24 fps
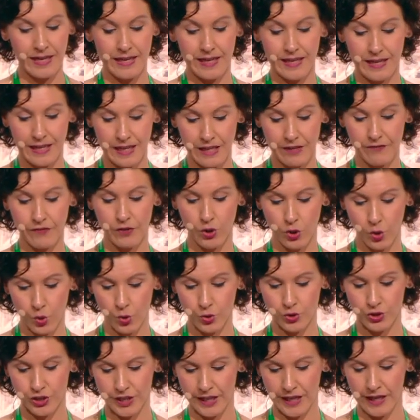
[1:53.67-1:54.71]
even
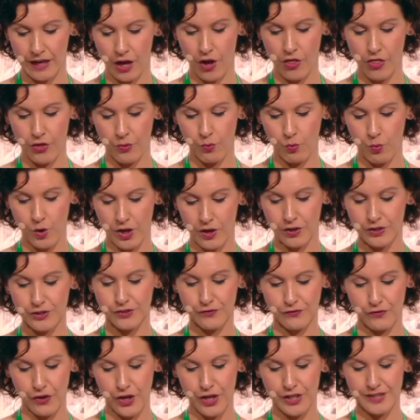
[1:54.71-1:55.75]
launching the world's
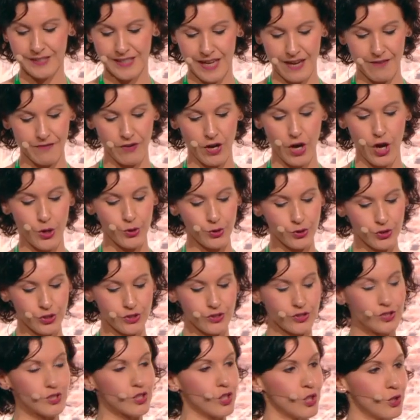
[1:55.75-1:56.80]
first ever
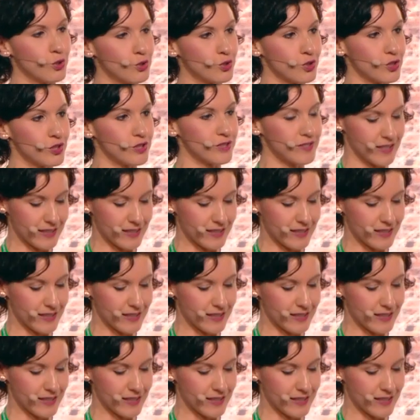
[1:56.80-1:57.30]
Ocean Solutions